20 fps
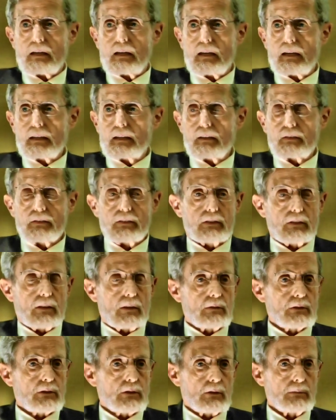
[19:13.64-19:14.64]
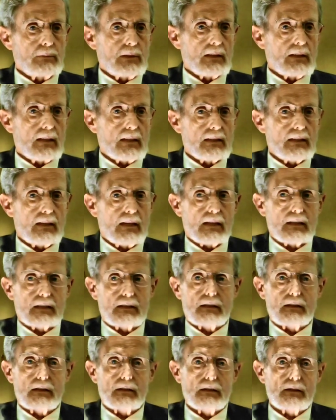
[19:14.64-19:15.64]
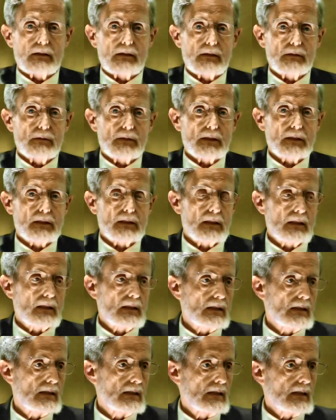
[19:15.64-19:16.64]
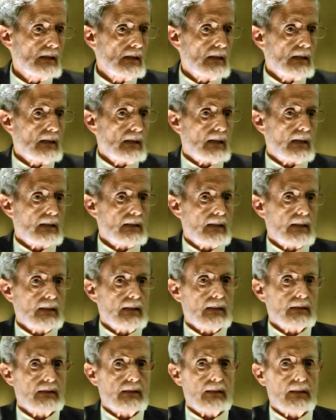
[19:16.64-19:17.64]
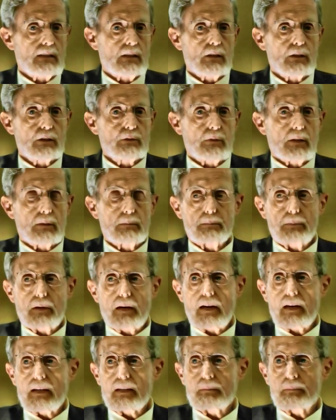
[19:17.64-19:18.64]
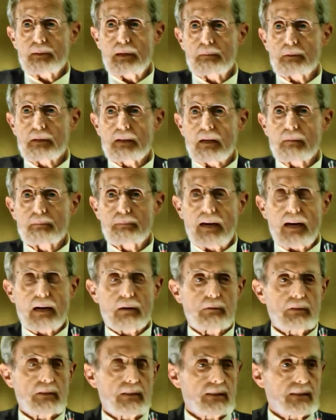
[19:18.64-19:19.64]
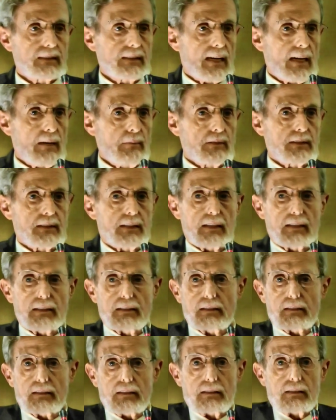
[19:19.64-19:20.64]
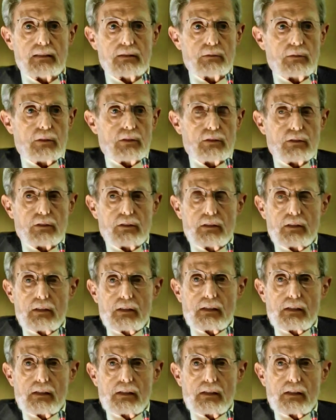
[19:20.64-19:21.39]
I never thought it was going to be like that, you know. And there was, and then as the years went by, the people came back with the same sins, and you wonder.